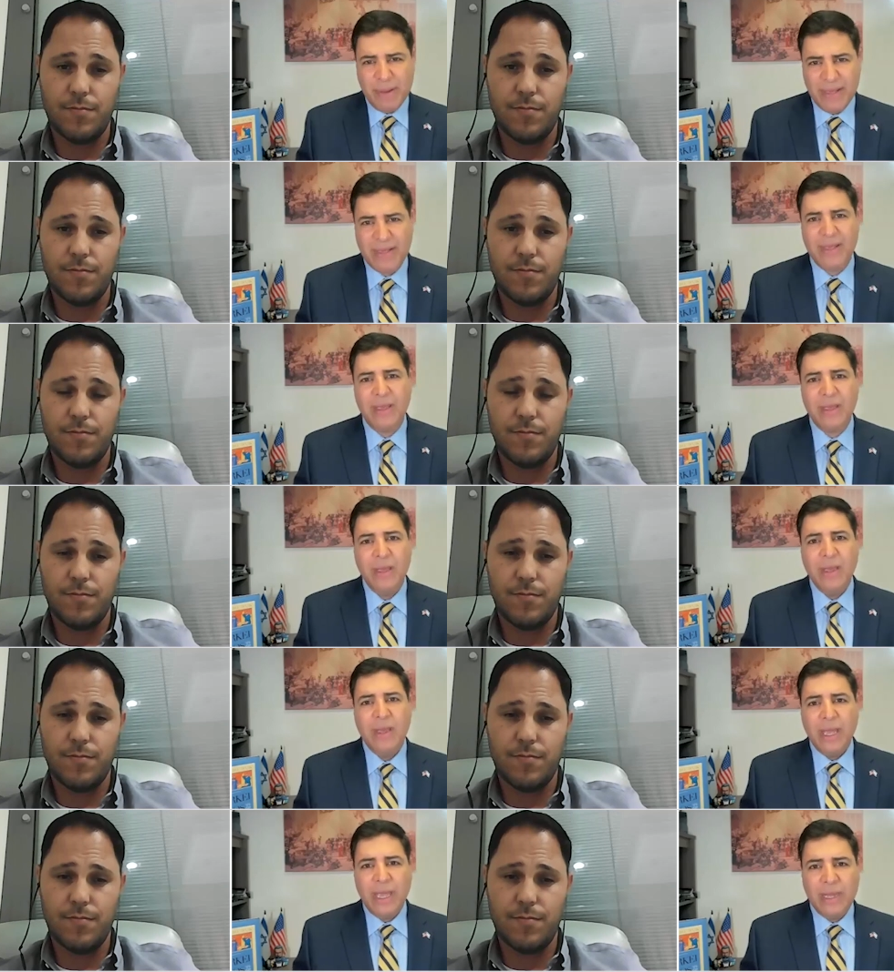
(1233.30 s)
Speaker 1: busy
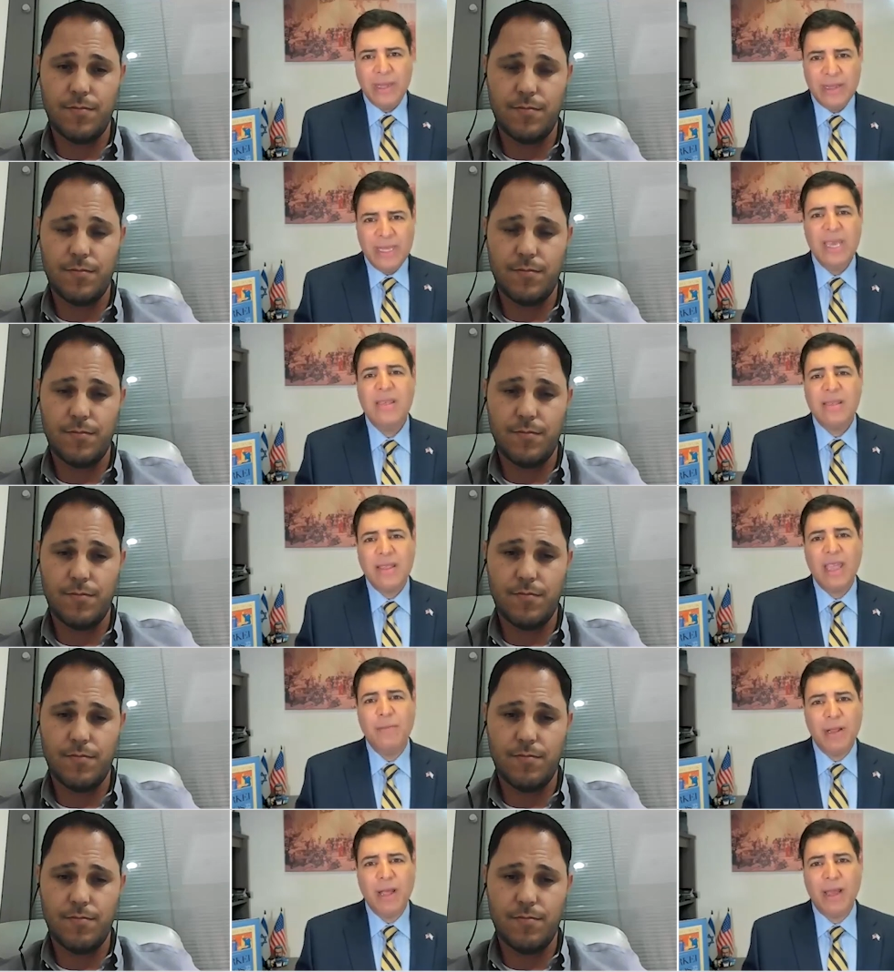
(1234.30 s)
in
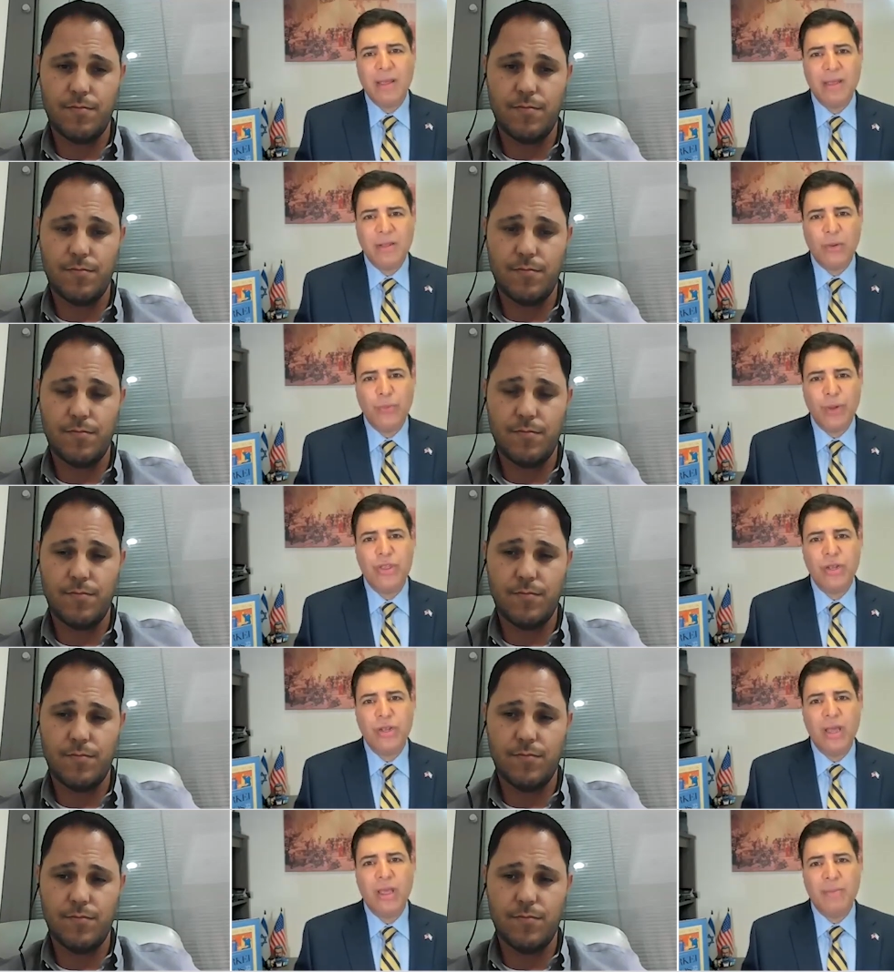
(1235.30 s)
destabilizing the
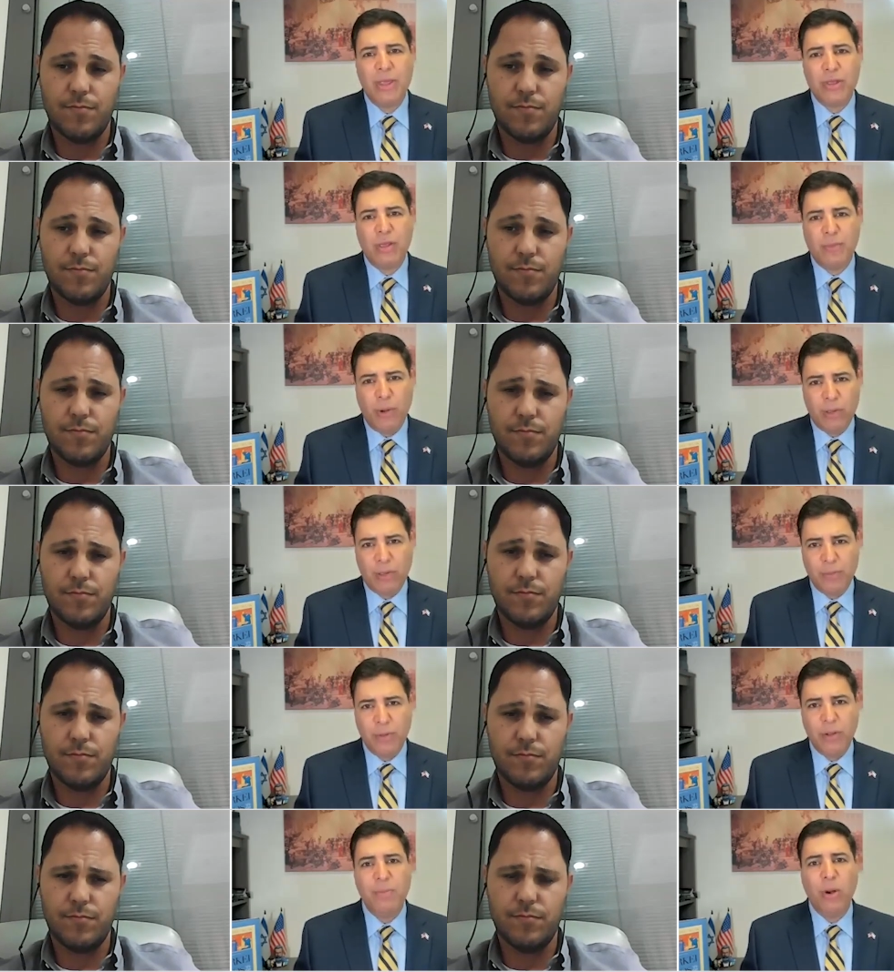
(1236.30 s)
region as much as
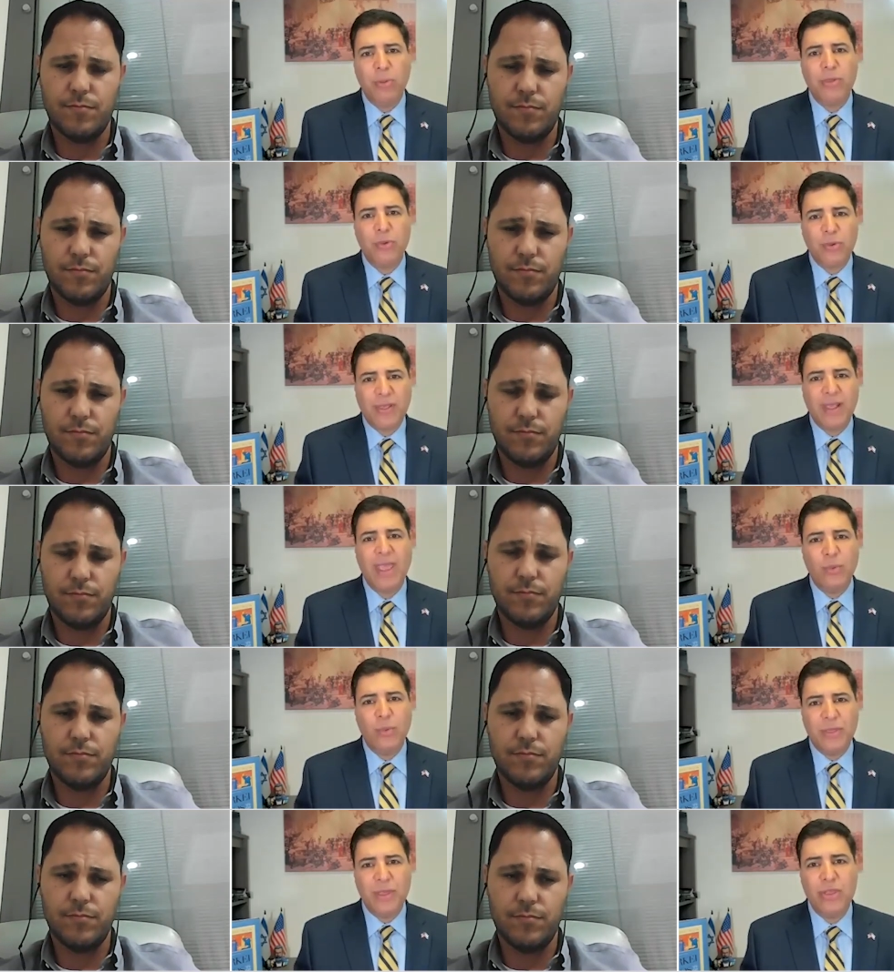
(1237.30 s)
possible. Both you're saying
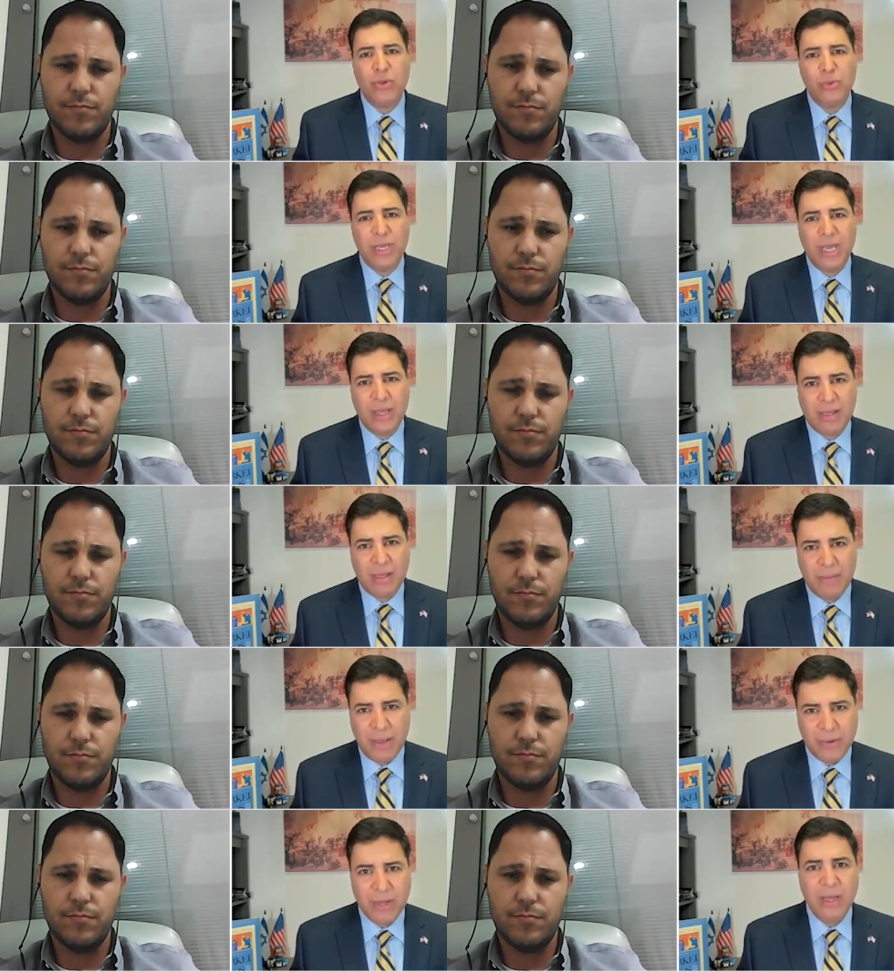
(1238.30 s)
within Judea and
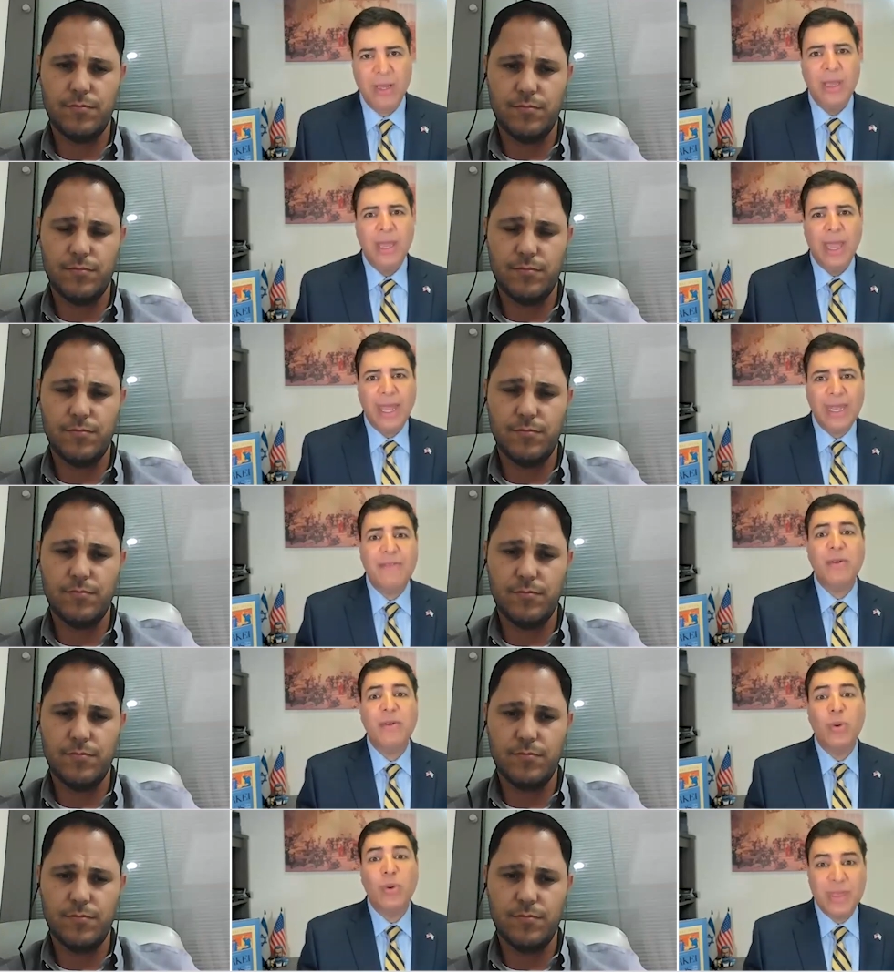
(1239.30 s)
Samaria, and
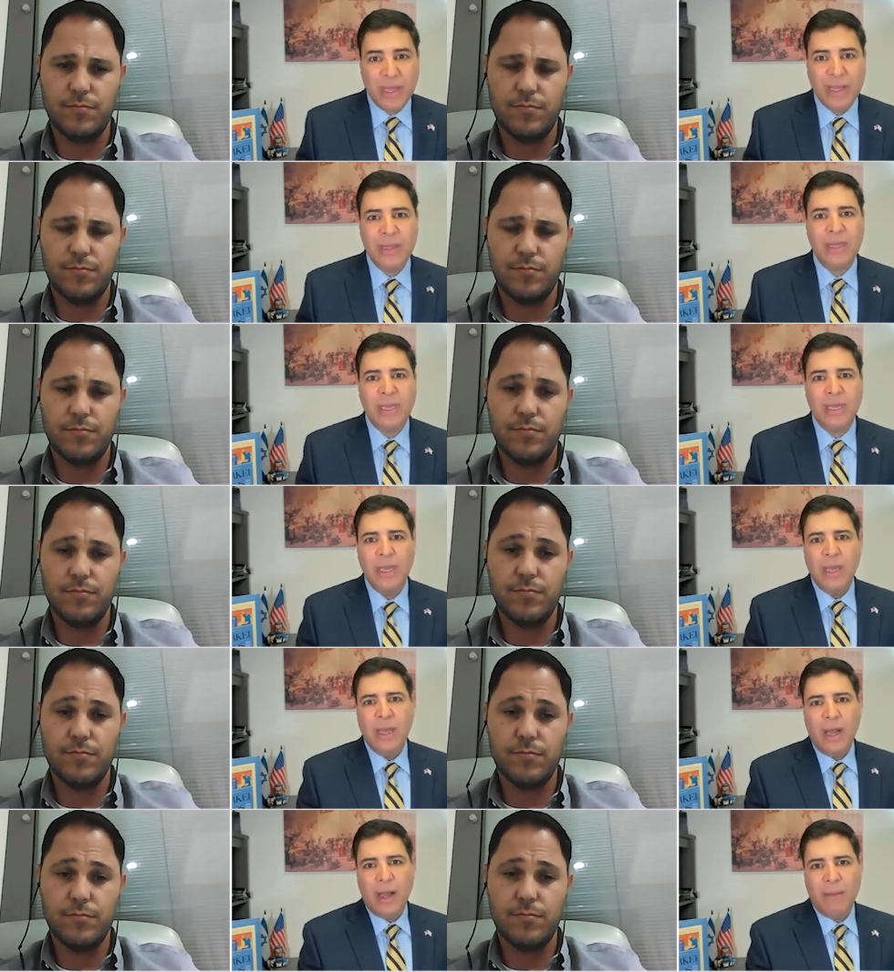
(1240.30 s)
even within the
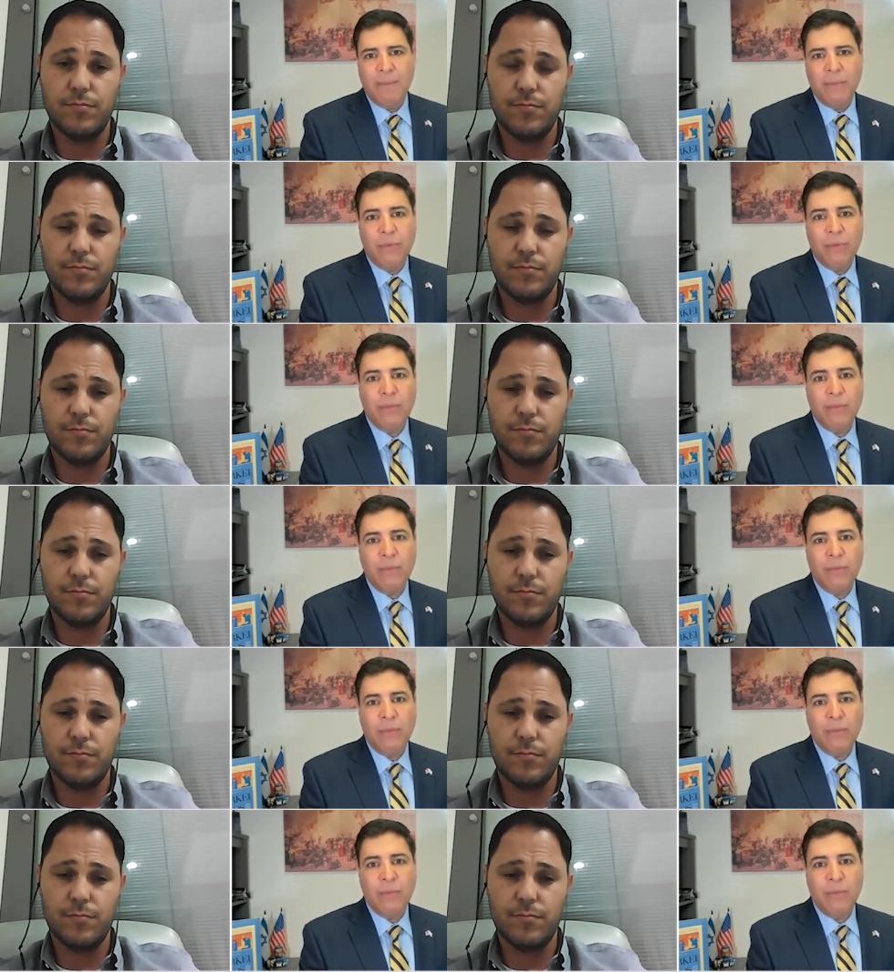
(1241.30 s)
um,